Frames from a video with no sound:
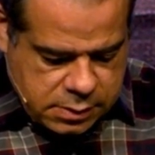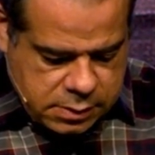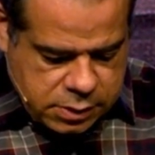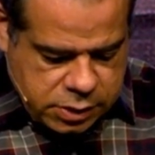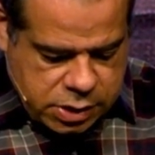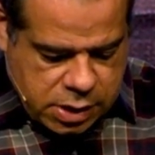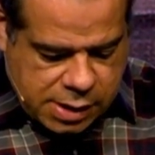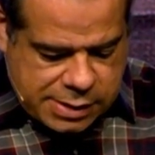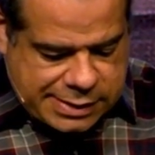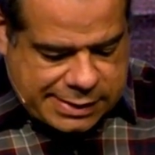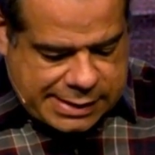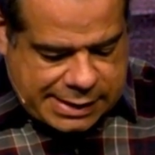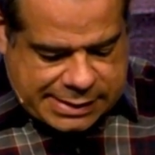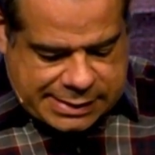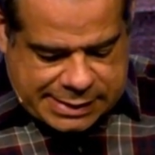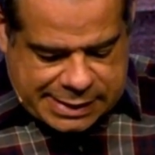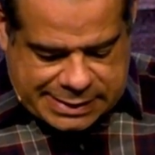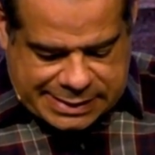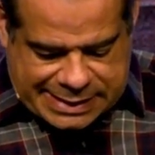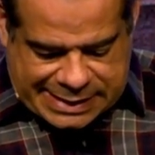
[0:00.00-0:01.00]
John 6
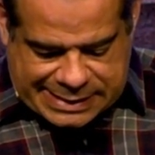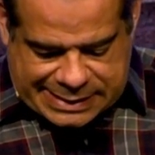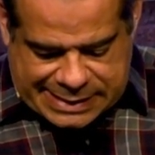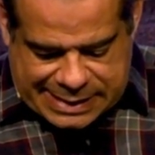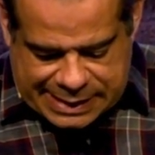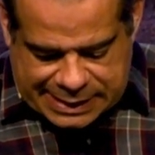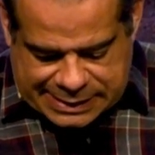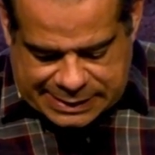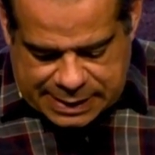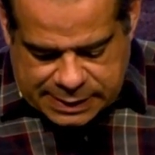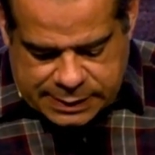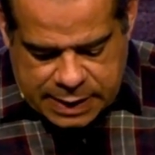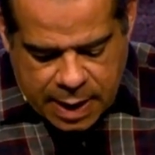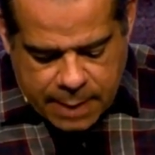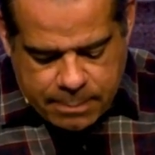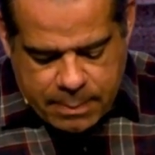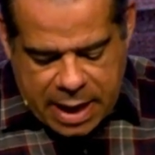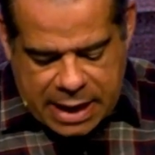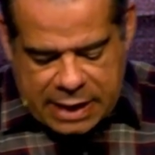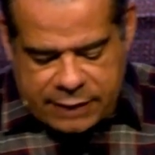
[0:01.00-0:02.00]
66
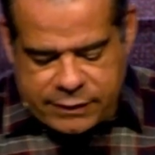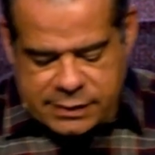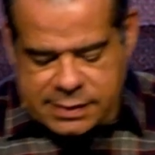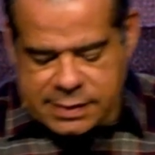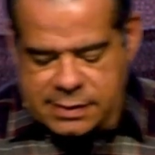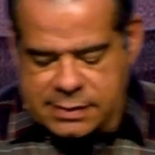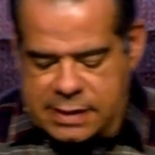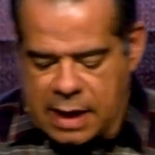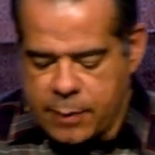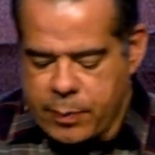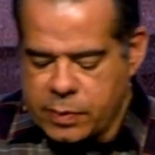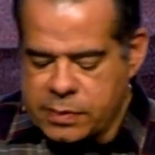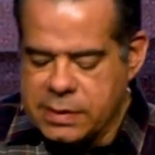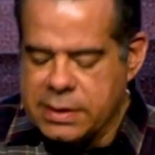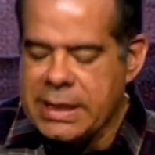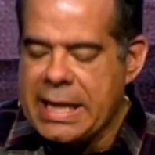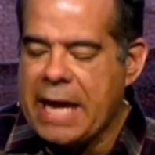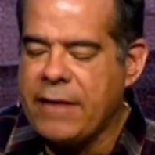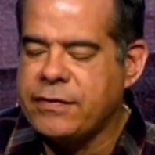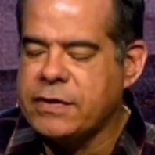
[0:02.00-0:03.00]
says, Many of his disciples
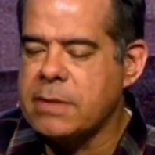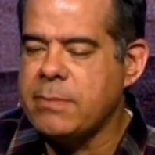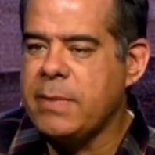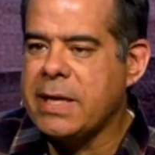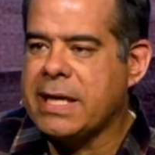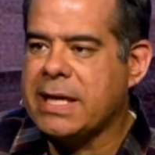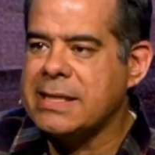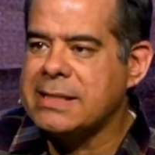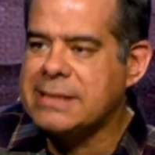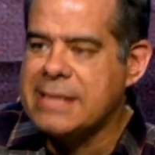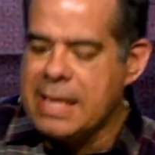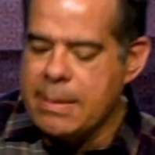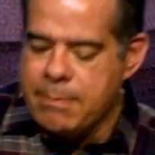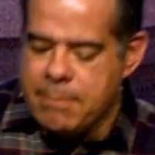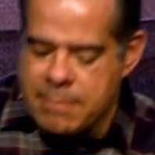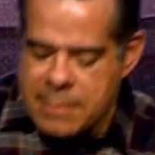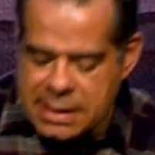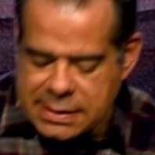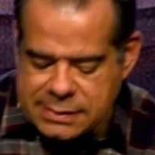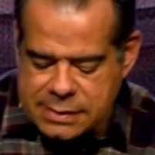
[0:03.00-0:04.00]
left him because they
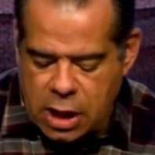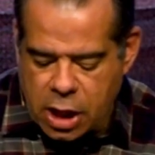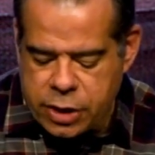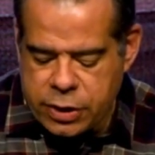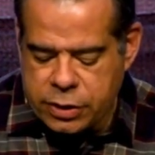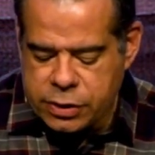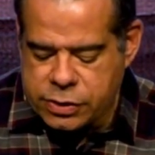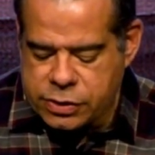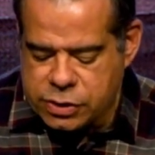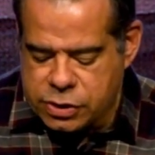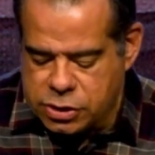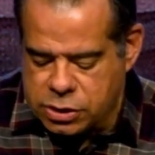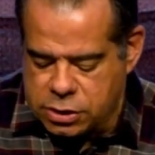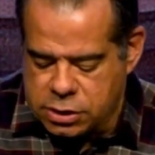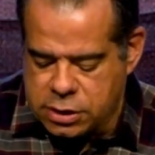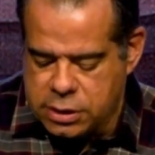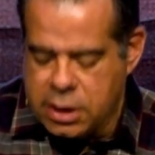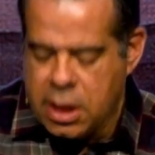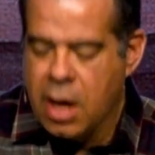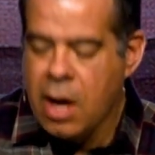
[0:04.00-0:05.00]

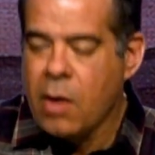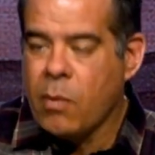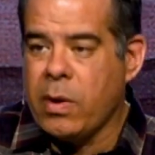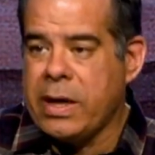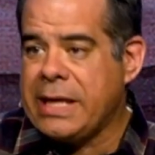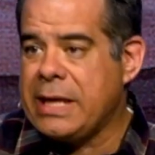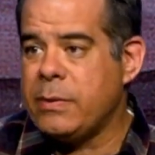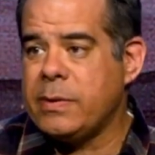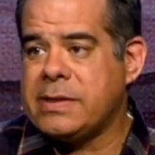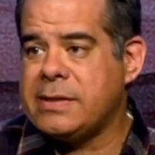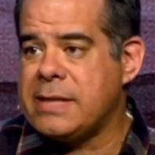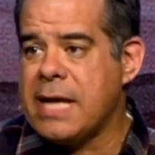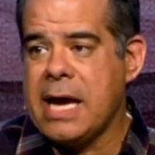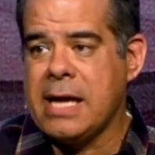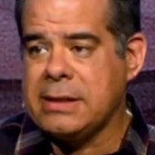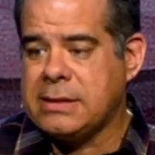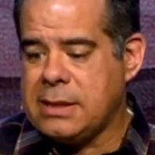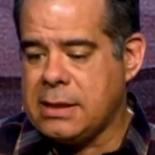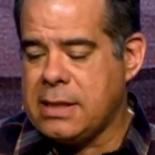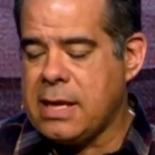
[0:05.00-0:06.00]
misunderstood what he was
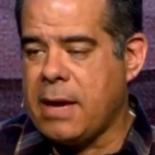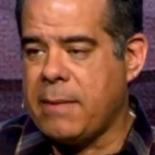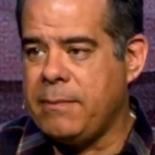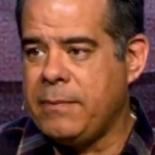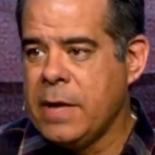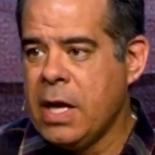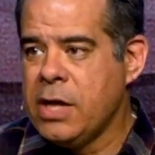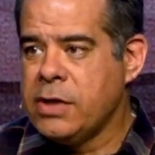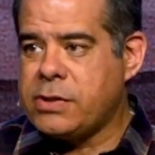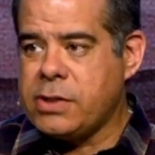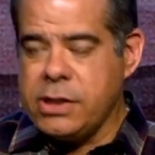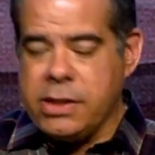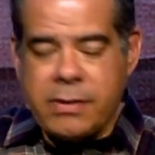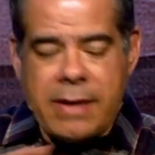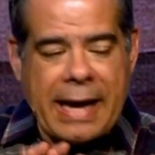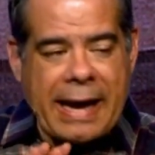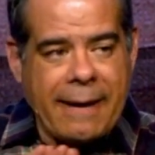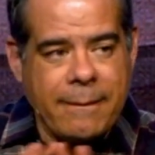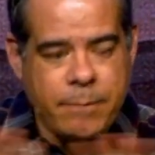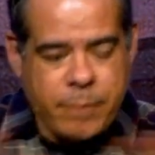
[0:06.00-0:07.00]
saying to them. So you
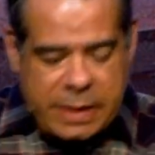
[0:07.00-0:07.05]
have